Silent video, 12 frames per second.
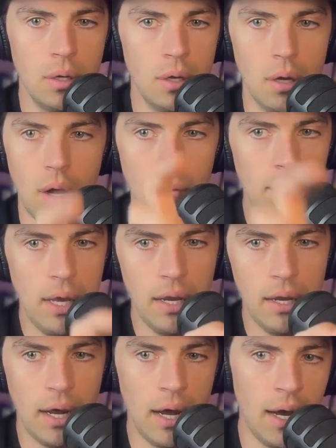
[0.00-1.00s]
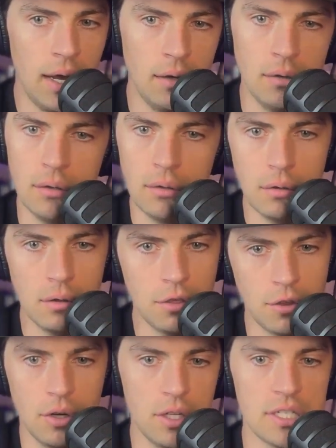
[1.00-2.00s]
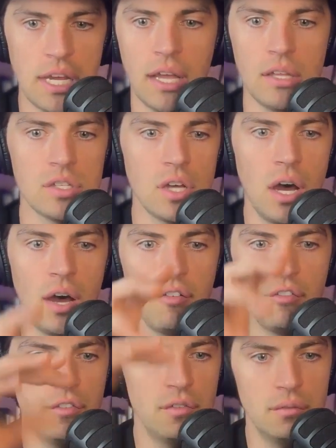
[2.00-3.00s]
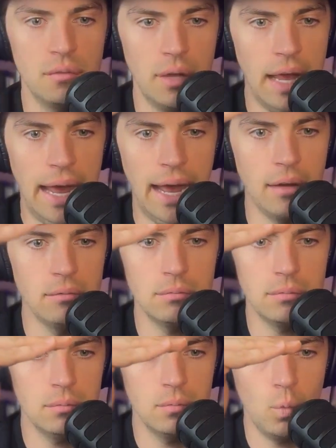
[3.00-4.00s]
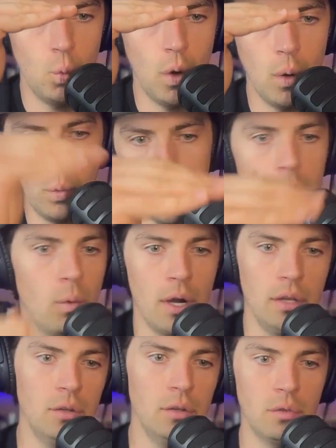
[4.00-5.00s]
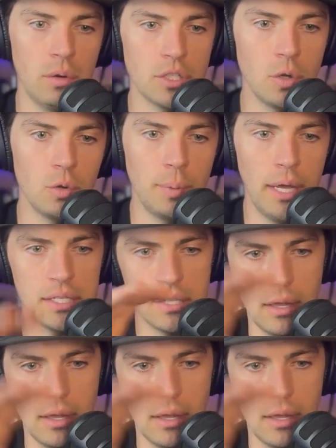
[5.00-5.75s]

a minute on, 30 seconds off at what we want to do threshold pace.